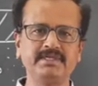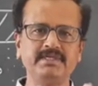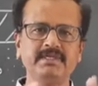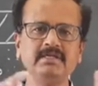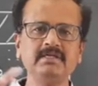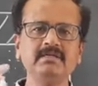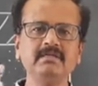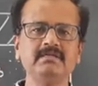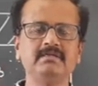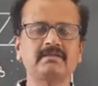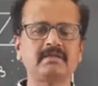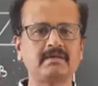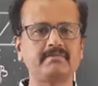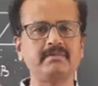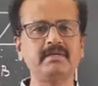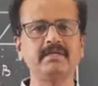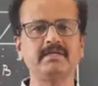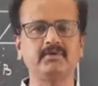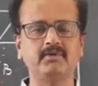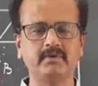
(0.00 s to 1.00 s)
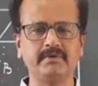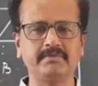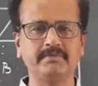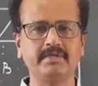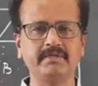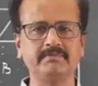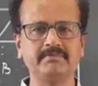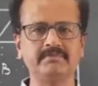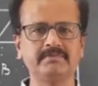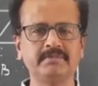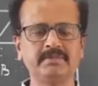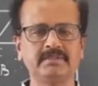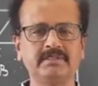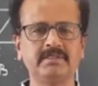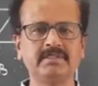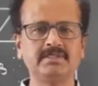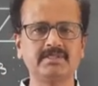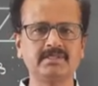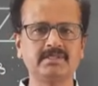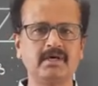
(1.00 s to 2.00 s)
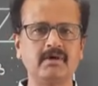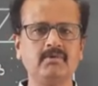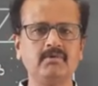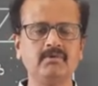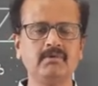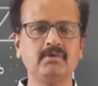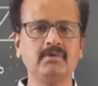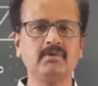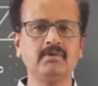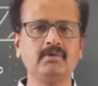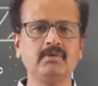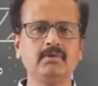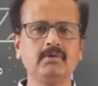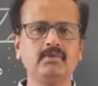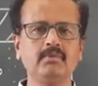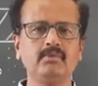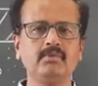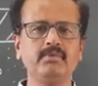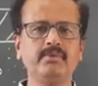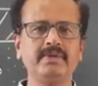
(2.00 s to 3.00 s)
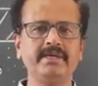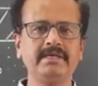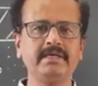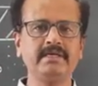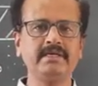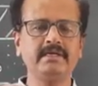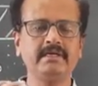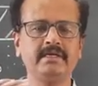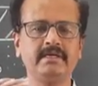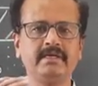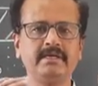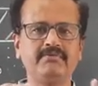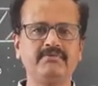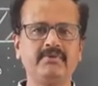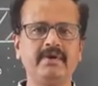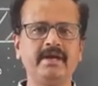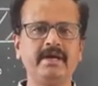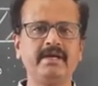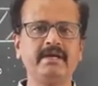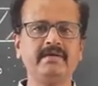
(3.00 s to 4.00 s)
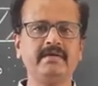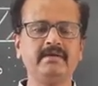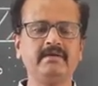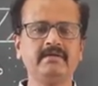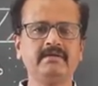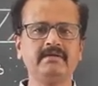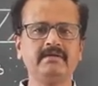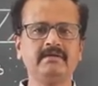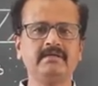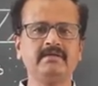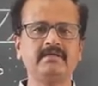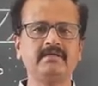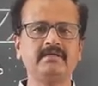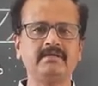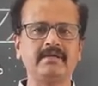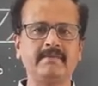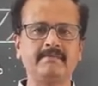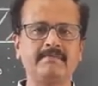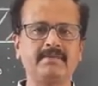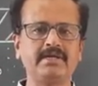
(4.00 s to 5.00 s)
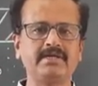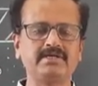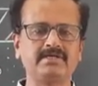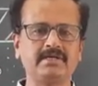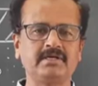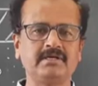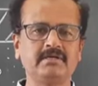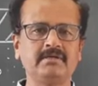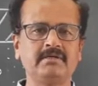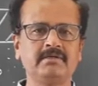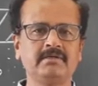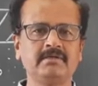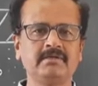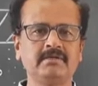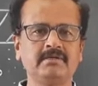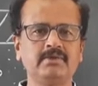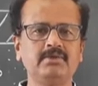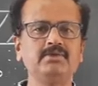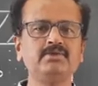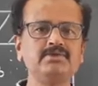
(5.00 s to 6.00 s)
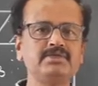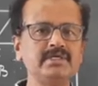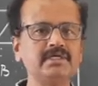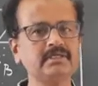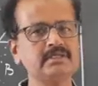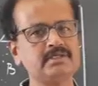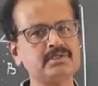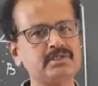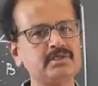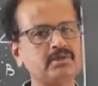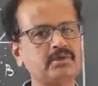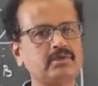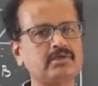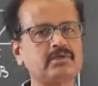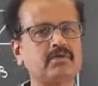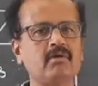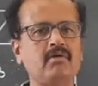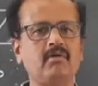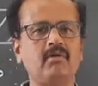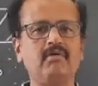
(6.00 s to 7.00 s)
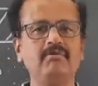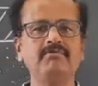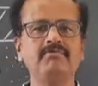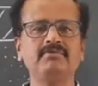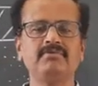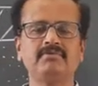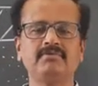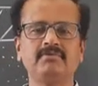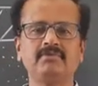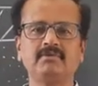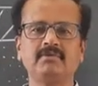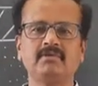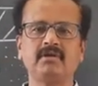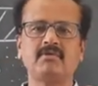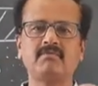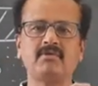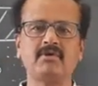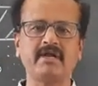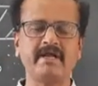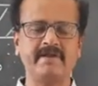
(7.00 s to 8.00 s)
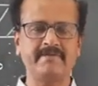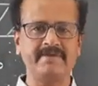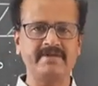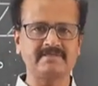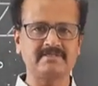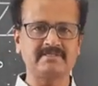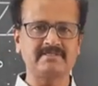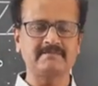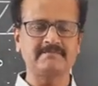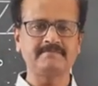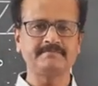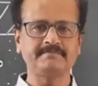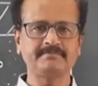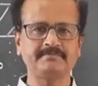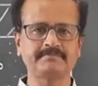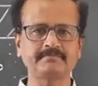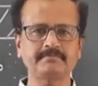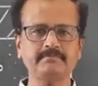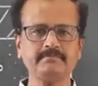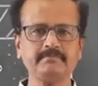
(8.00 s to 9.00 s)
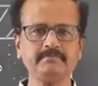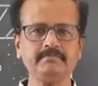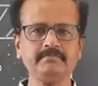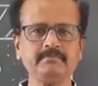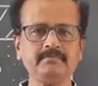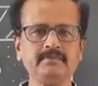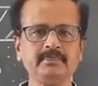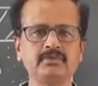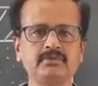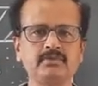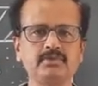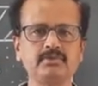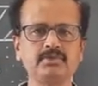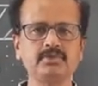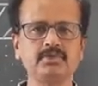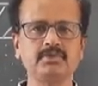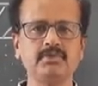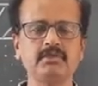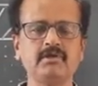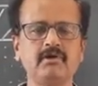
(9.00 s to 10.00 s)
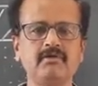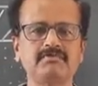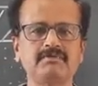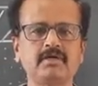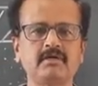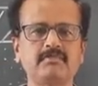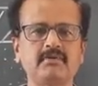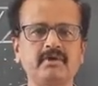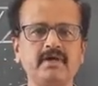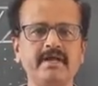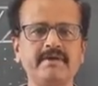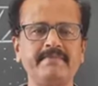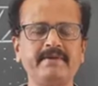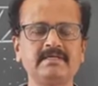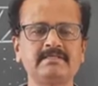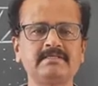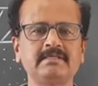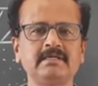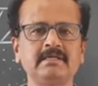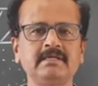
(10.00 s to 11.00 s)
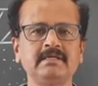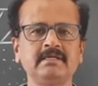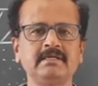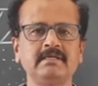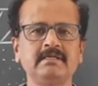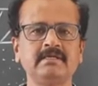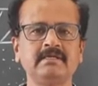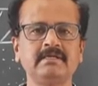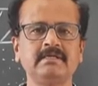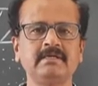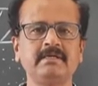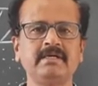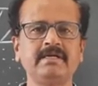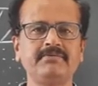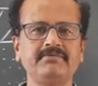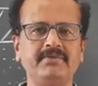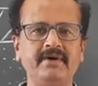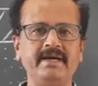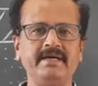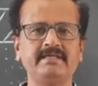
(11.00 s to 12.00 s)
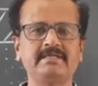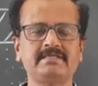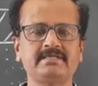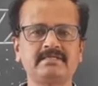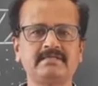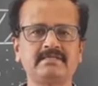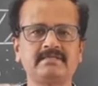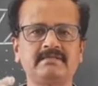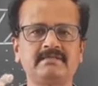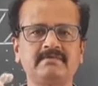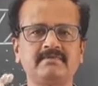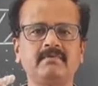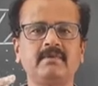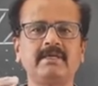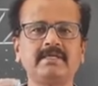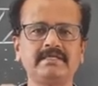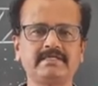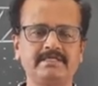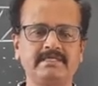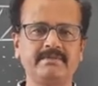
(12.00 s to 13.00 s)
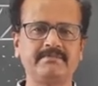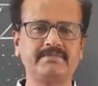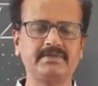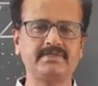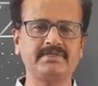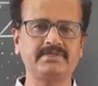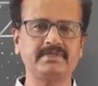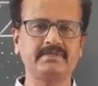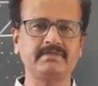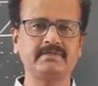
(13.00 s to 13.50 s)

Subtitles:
in thermal equilibrium. This is how we define temperature using zeroth law of thermodynamics. So zeroth law of thermodynamics defines what is temperature.